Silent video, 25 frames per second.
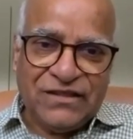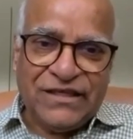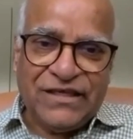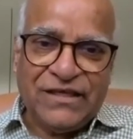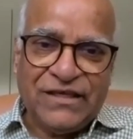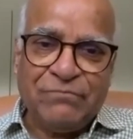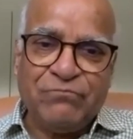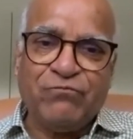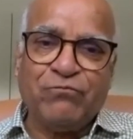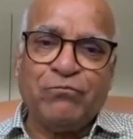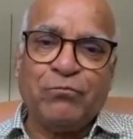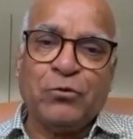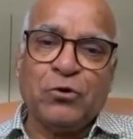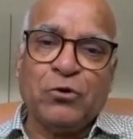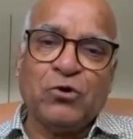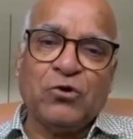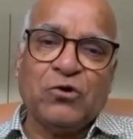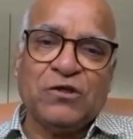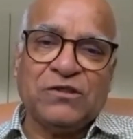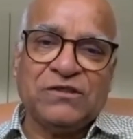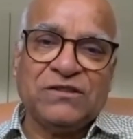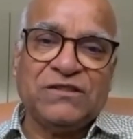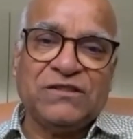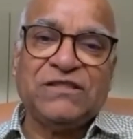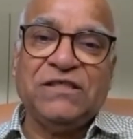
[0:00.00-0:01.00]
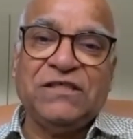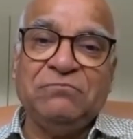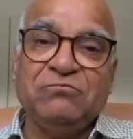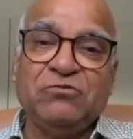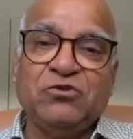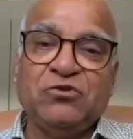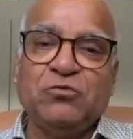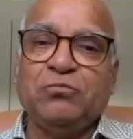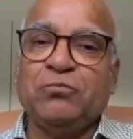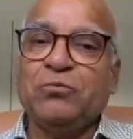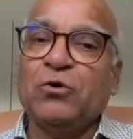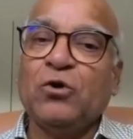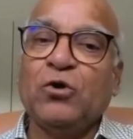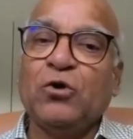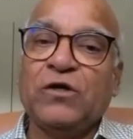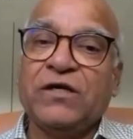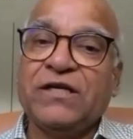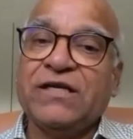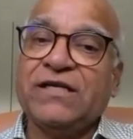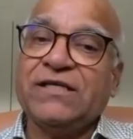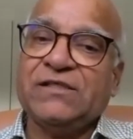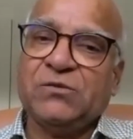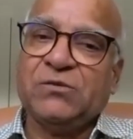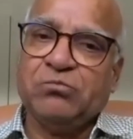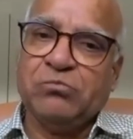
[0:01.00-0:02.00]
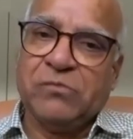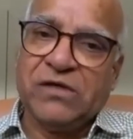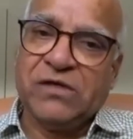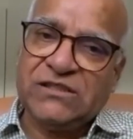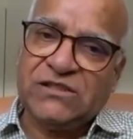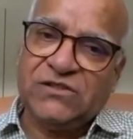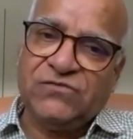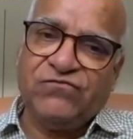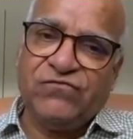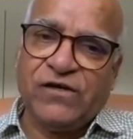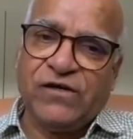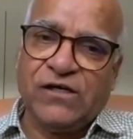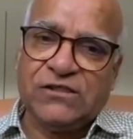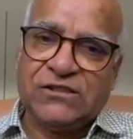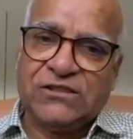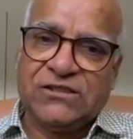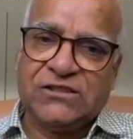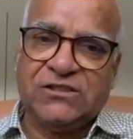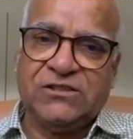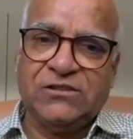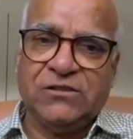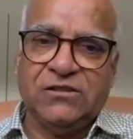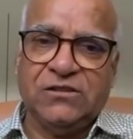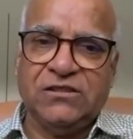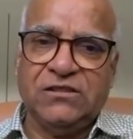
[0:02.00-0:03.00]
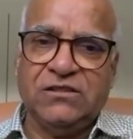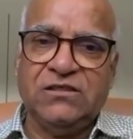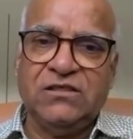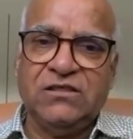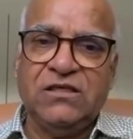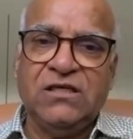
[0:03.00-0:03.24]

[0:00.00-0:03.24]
they seem to progress much faster